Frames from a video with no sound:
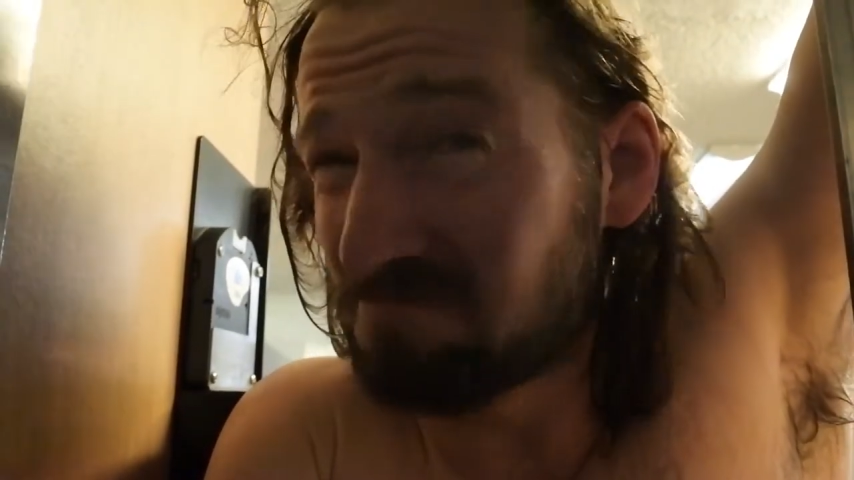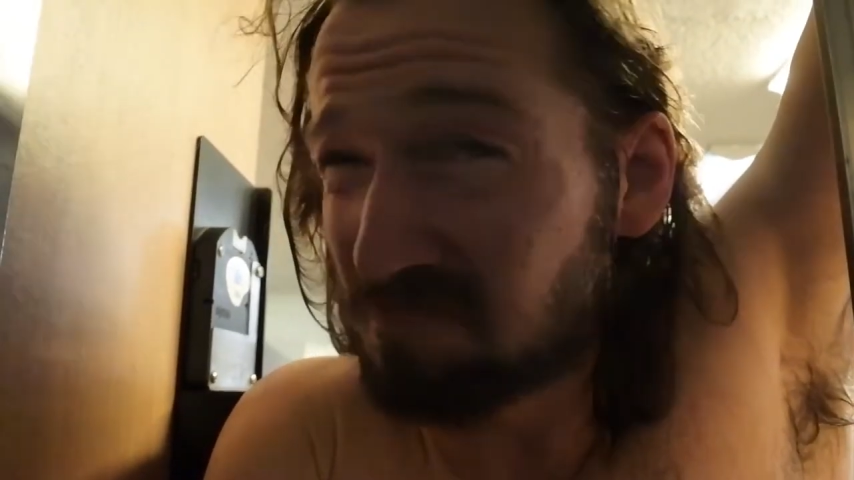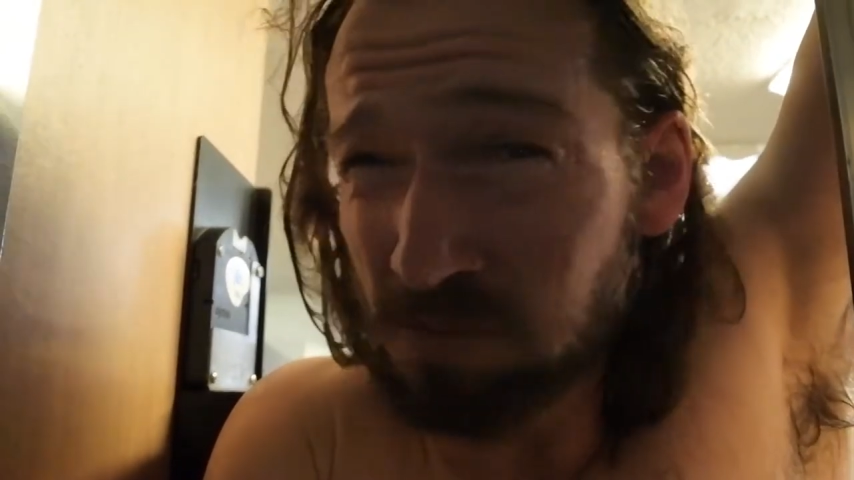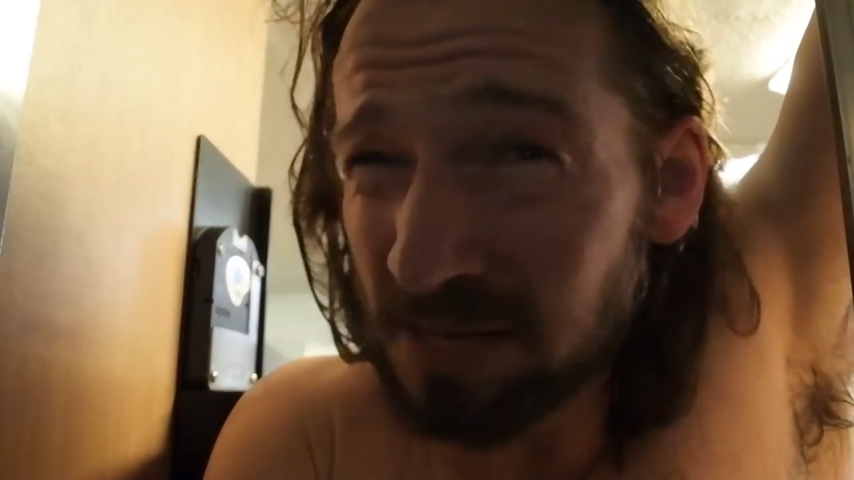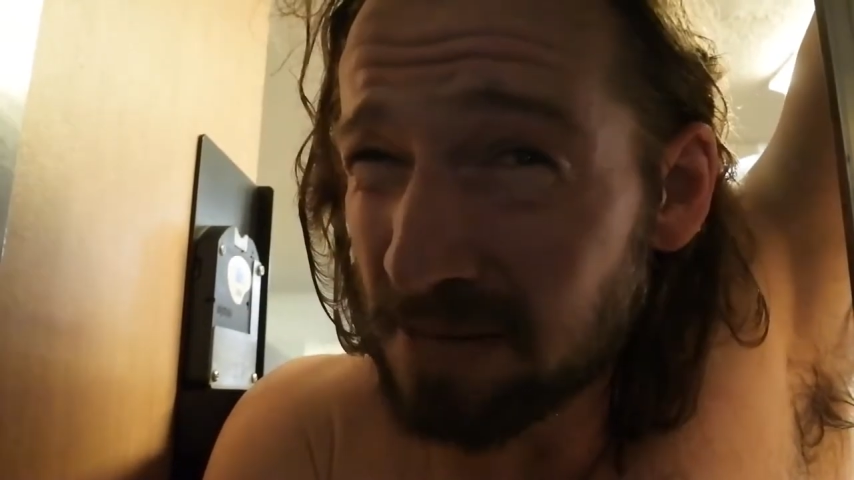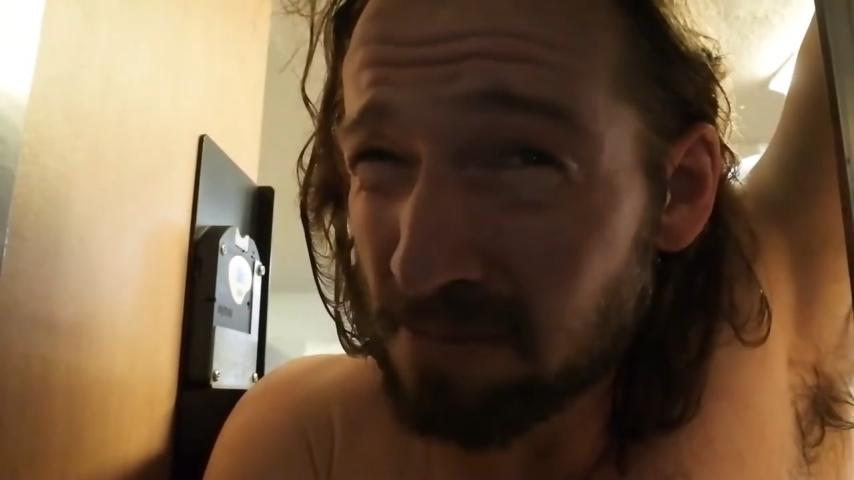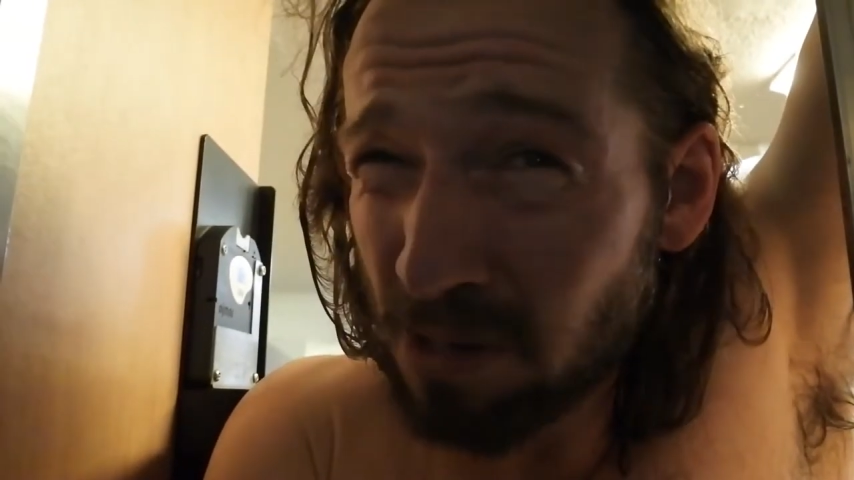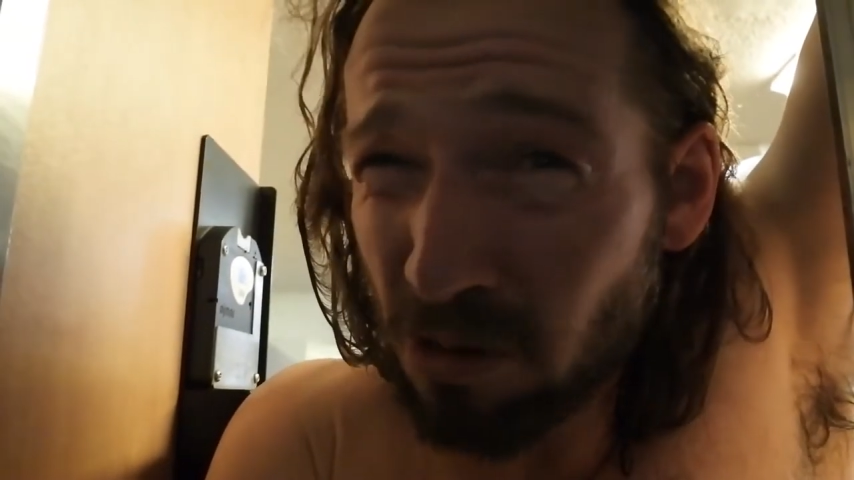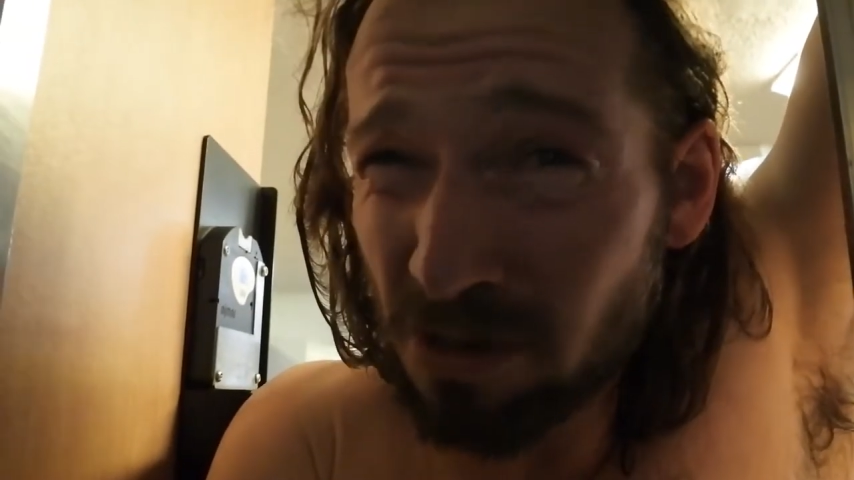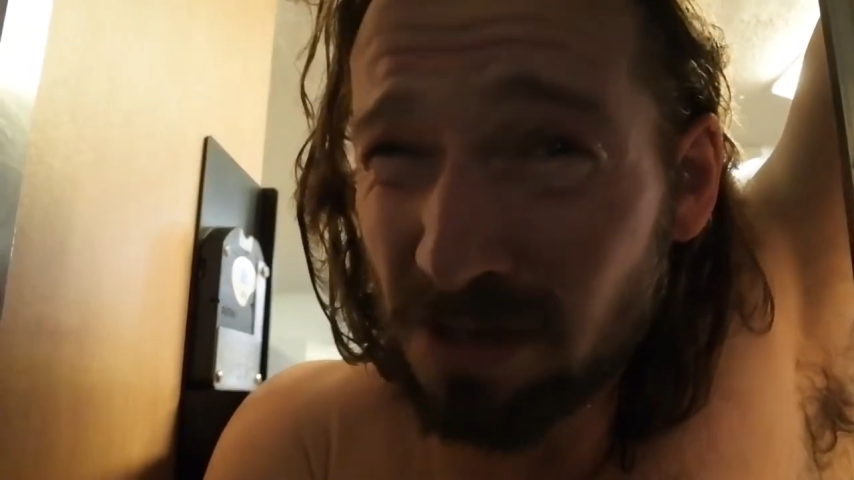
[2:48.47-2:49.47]
filming in my
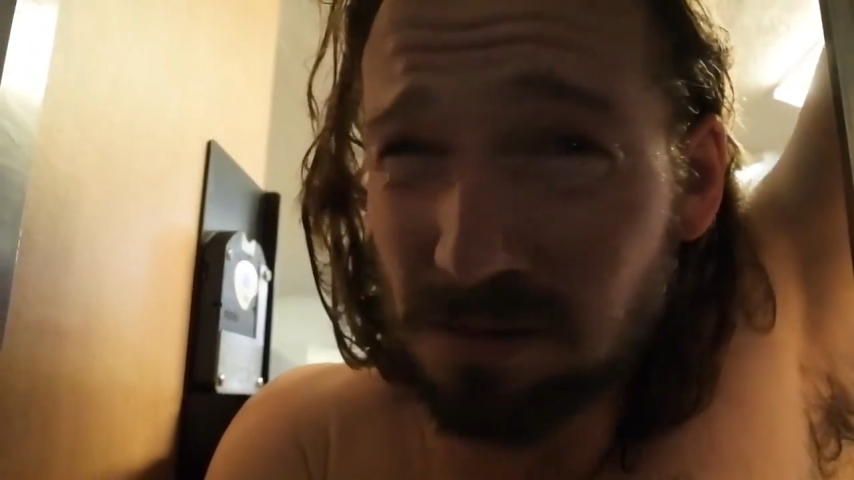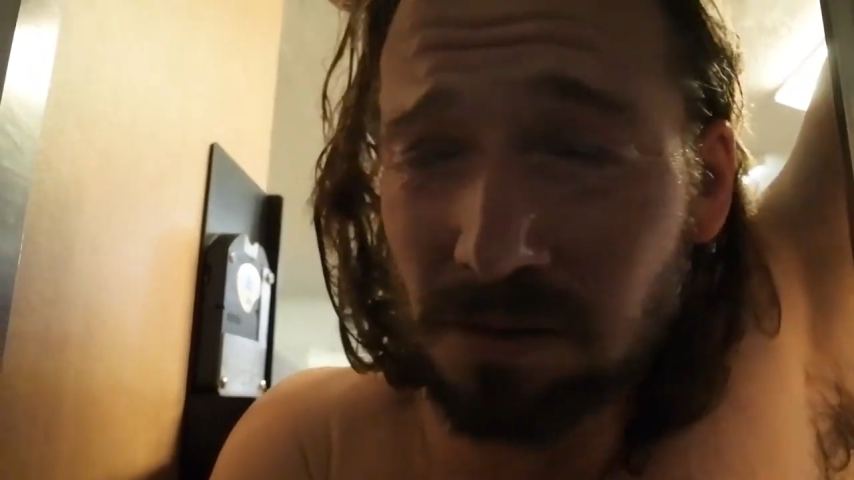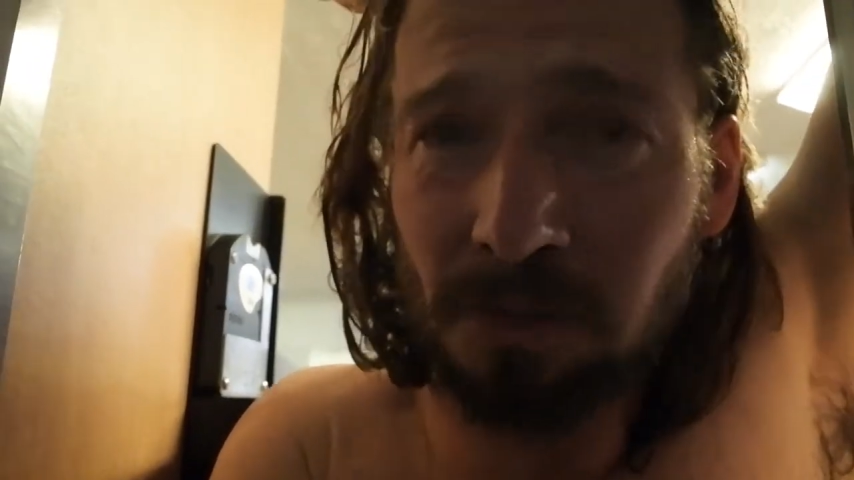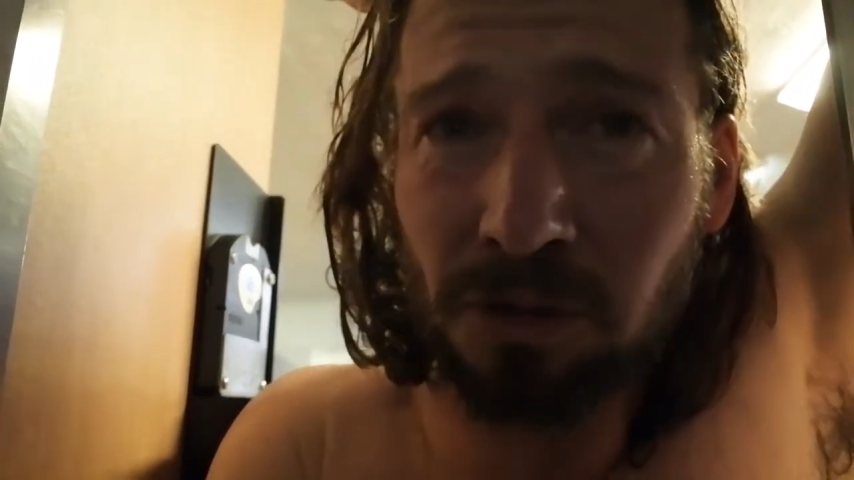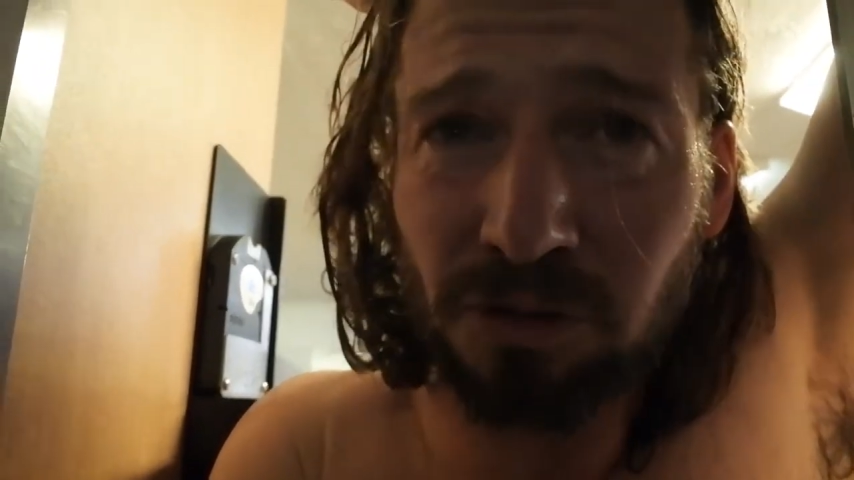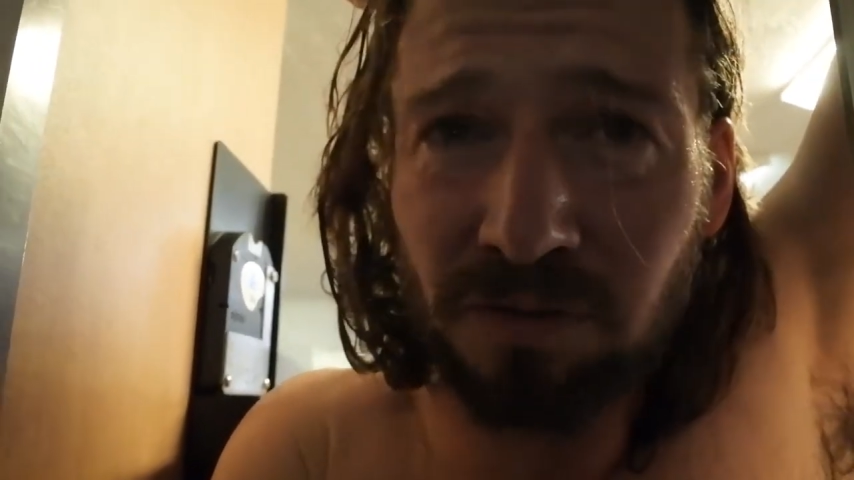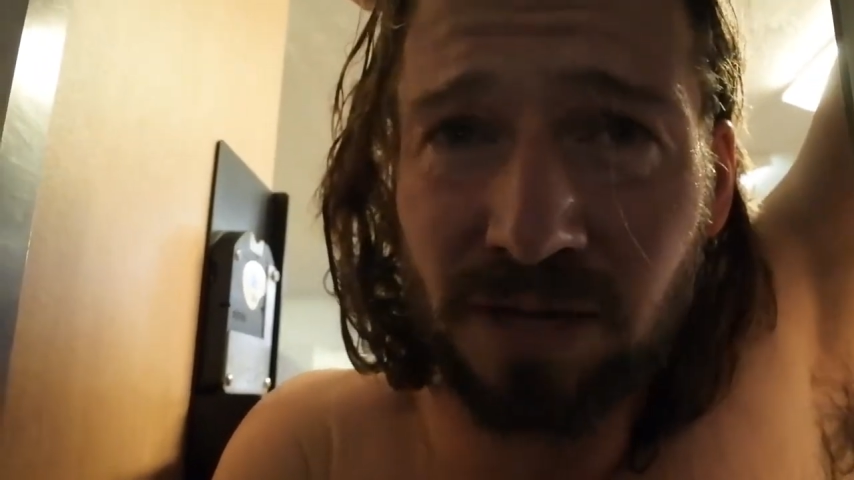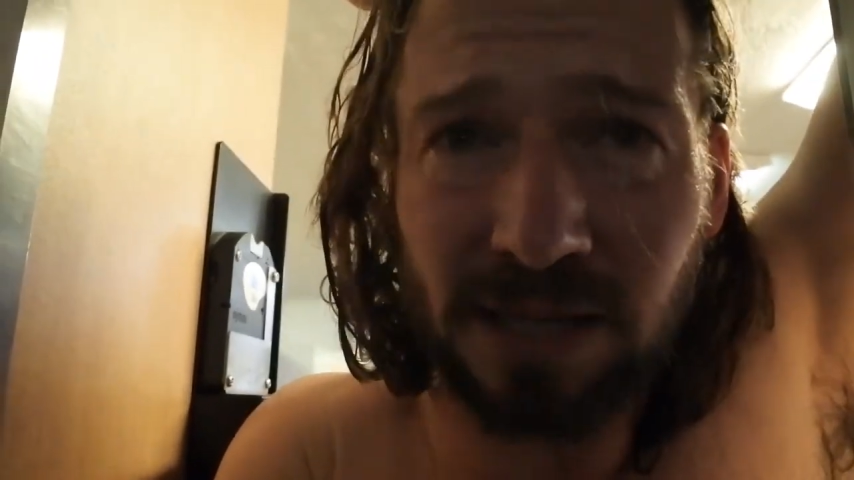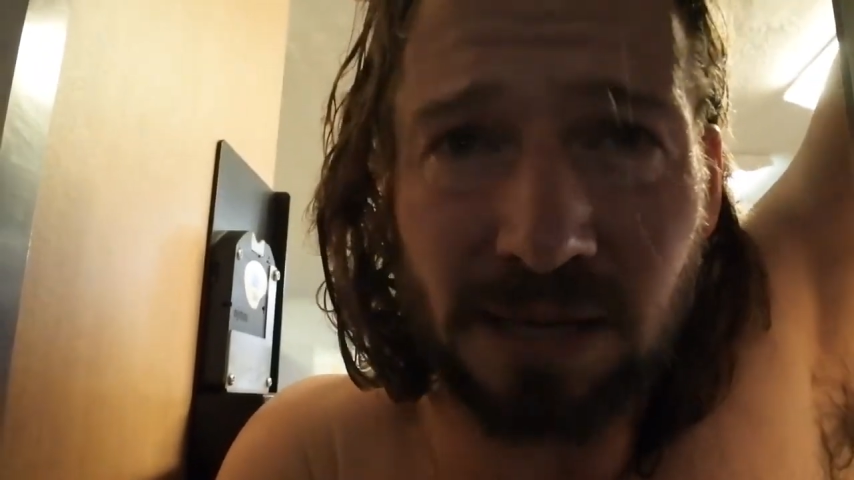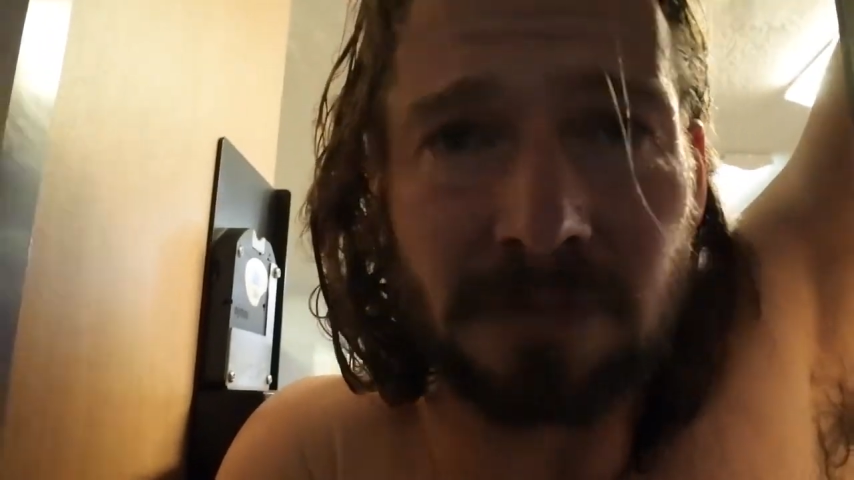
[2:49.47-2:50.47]
locker, so I'm not sure if
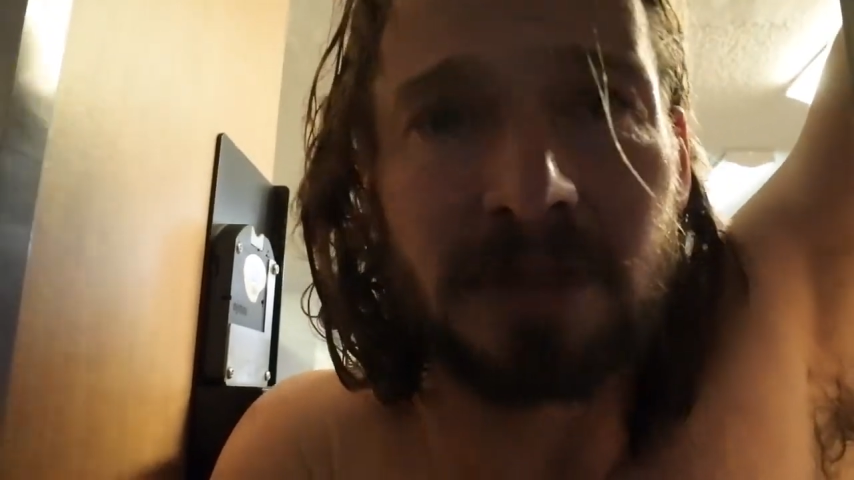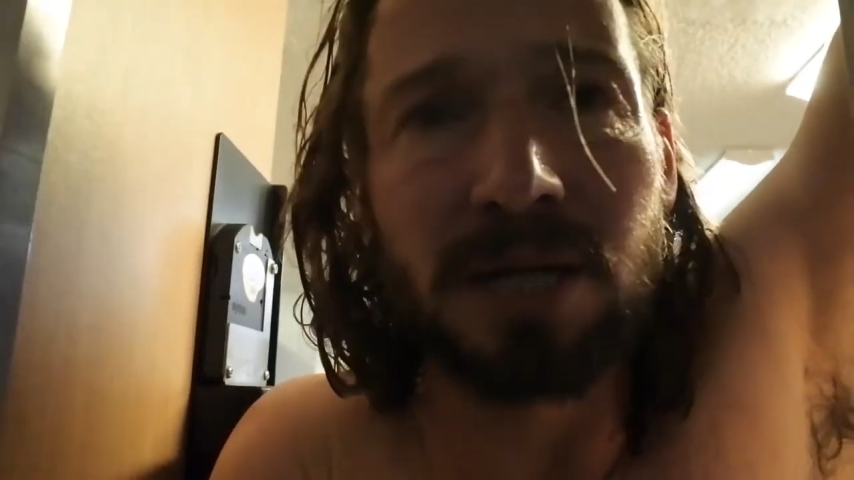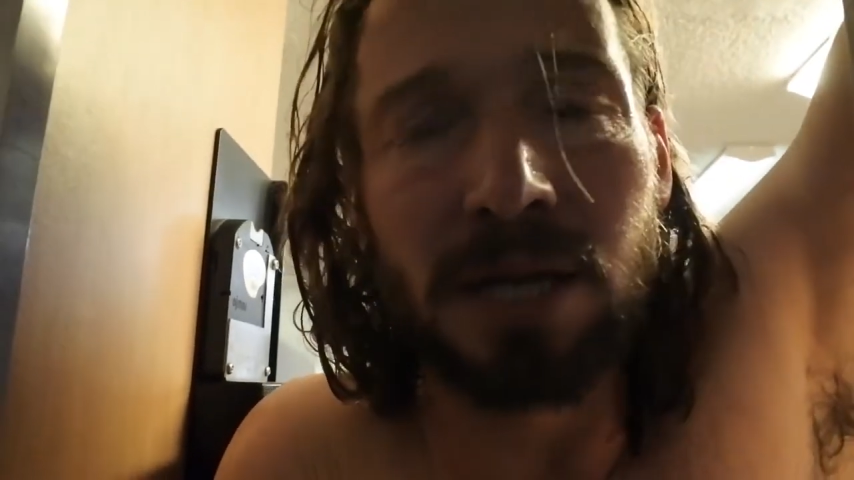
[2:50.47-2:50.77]
that counts.